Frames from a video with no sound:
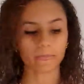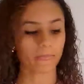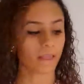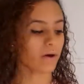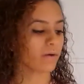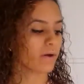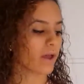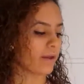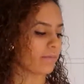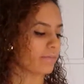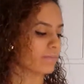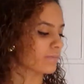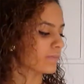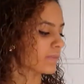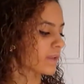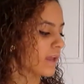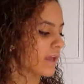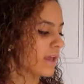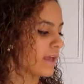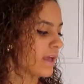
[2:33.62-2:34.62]
Okay,
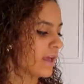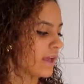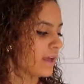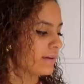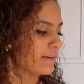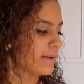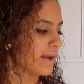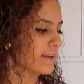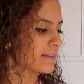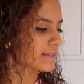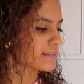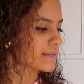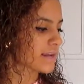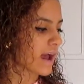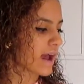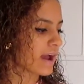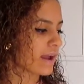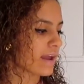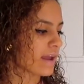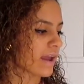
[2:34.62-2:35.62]
next
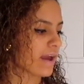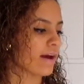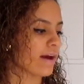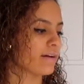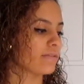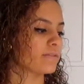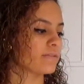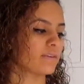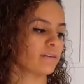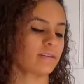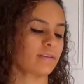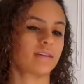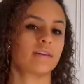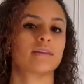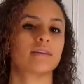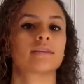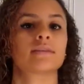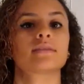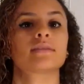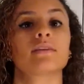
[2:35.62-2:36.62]
I have
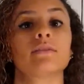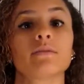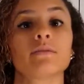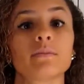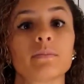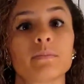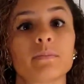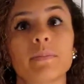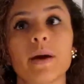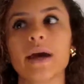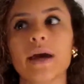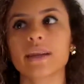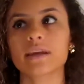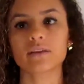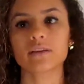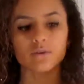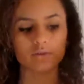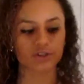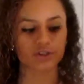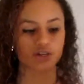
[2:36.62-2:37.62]
this body
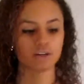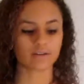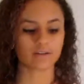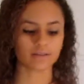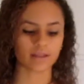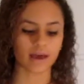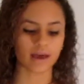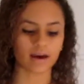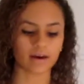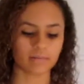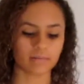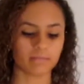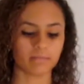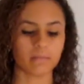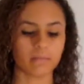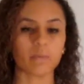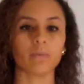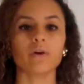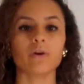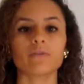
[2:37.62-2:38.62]
lotion that
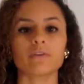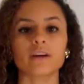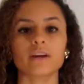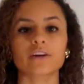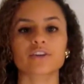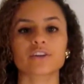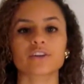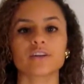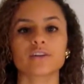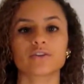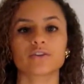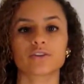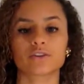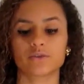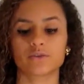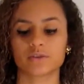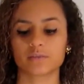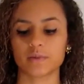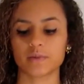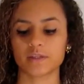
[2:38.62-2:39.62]
my boyfriend actually
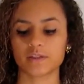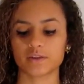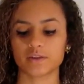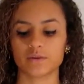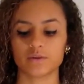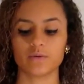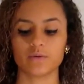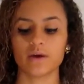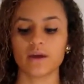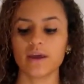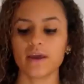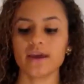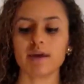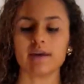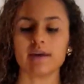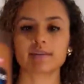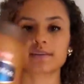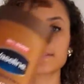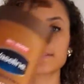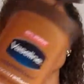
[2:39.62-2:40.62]
introduced me to.
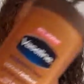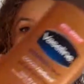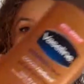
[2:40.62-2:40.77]
It's this